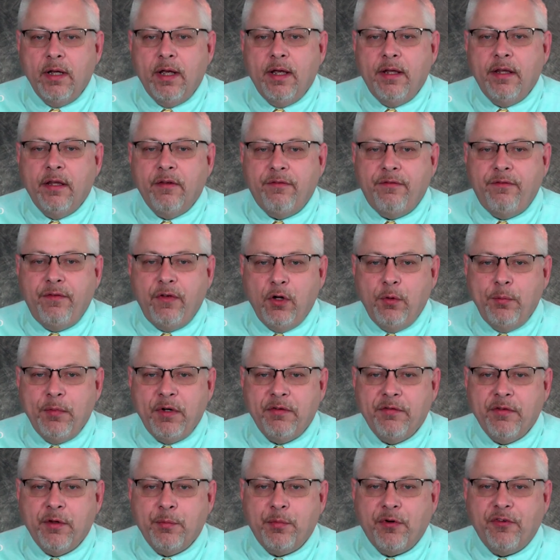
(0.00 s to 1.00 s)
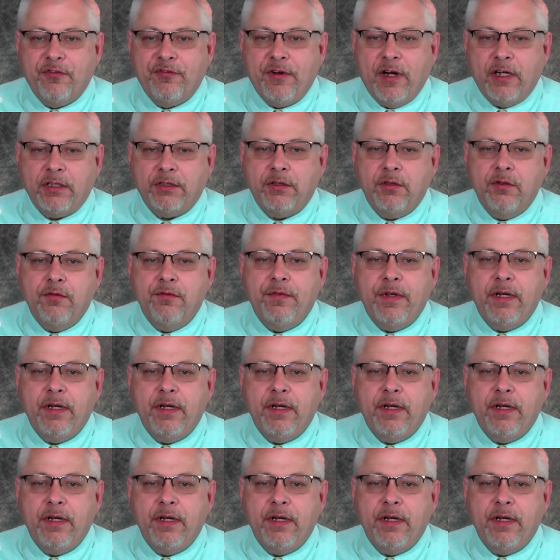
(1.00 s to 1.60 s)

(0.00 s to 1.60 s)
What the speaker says: and the filming of the professional